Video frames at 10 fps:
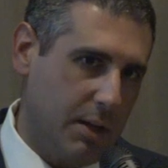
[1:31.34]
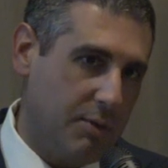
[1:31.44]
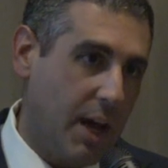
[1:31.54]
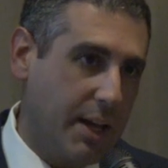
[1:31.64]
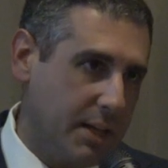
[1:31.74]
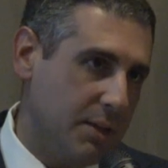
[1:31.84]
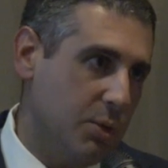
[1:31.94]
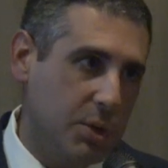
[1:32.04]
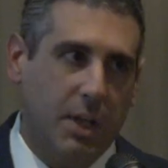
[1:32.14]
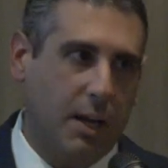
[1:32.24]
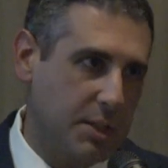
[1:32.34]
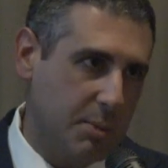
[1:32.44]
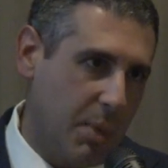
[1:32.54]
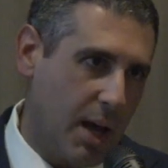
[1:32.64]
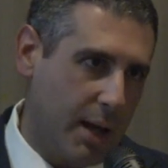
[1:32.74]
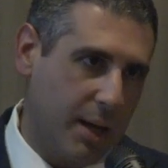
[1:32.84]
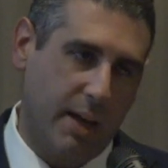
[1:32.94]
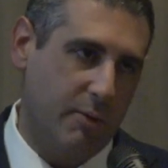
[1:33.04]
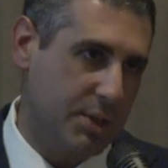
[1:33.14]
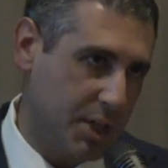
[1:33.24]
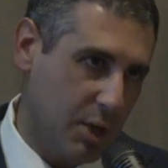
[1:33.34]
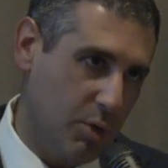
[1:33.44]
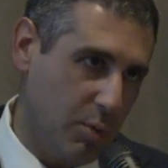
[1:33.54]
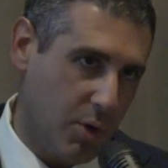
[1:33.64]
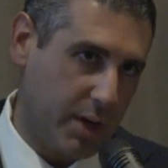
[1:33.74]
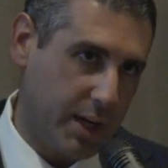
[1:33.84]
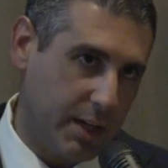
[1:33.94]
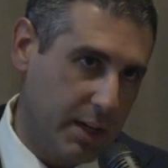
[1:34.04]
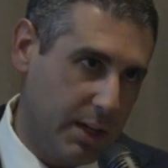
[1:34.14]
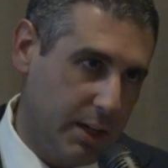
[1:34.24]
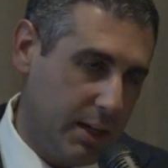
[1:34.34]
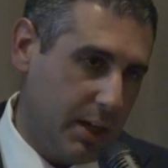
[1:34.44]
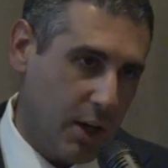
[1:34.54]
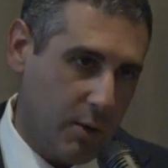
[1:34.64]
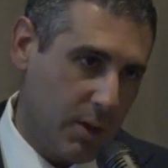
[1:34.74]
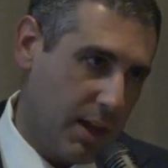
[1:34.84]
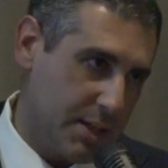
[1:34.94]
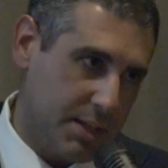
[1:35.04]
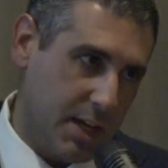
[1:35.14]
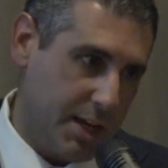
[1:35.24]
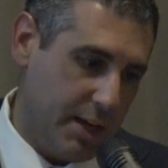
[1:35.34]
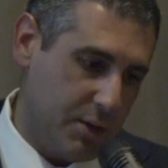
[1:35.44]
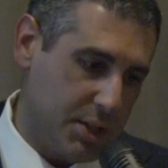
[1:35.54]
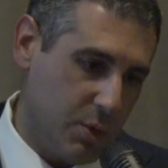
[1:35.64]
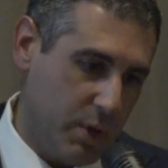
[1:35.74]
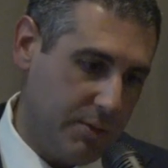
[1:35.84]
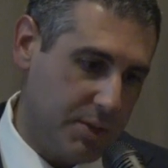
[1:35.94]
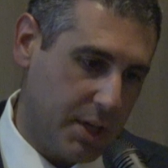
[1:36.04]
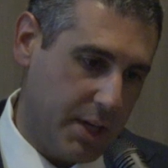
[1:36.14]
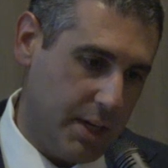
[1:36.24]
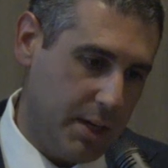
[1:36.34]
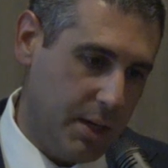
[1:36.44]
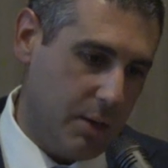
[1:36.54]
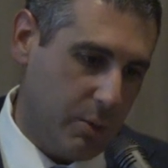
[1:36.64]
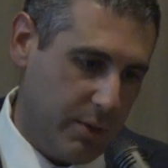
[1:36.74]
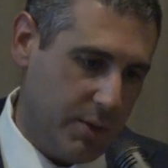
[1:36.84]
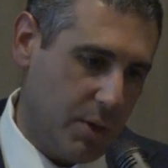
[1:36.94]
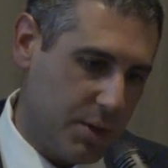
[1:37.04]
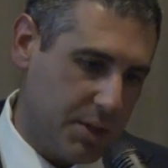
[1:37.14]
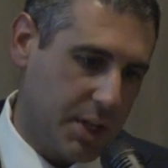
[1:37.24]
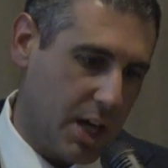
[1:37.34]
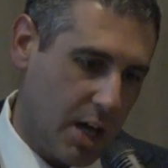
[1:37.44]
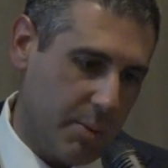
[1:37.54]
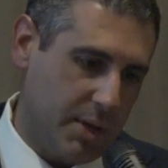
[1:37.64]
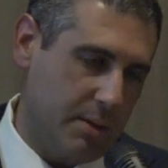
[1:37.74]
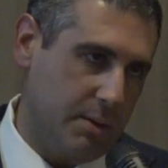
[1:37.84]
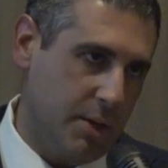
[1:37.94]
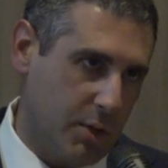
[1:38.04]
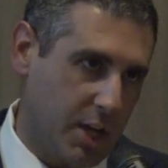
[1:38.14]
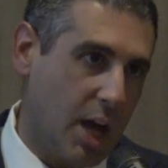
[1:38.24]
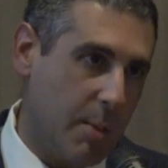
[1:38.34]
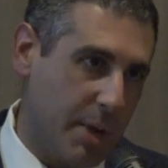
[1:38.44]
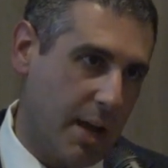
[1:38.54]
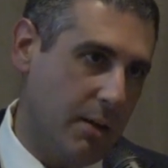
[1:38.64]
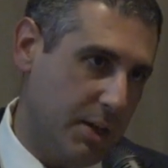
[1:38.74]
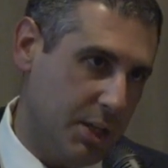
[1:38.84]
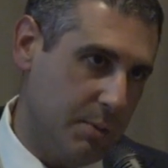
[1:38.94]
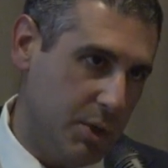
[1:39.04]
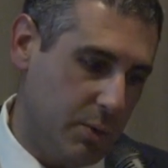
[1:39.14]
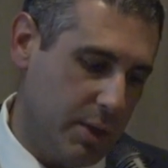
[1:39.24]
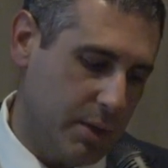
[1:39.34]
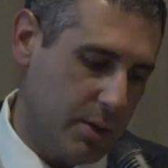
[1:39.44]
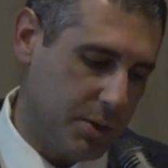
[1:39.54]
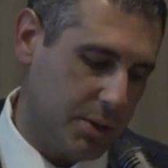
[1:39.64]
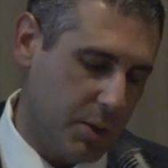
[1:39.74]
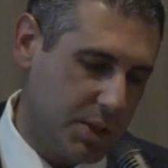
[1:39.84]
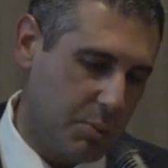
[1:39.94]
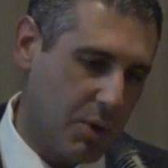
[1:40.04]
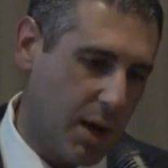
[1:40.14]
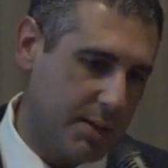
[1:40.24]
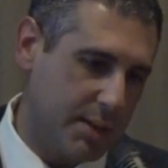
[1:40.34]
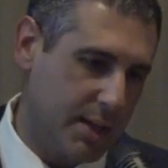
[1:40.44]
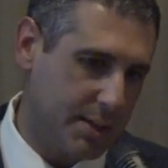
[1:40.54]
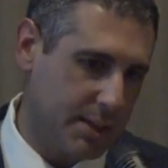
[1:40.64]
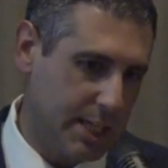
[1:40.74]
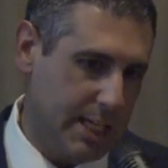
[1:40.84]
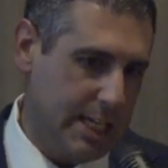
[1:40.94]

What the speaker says: finding new stocks to buy. In every single bull market over the last 90 years that we've studied, we've noticed the commonalities between those. So it's a process.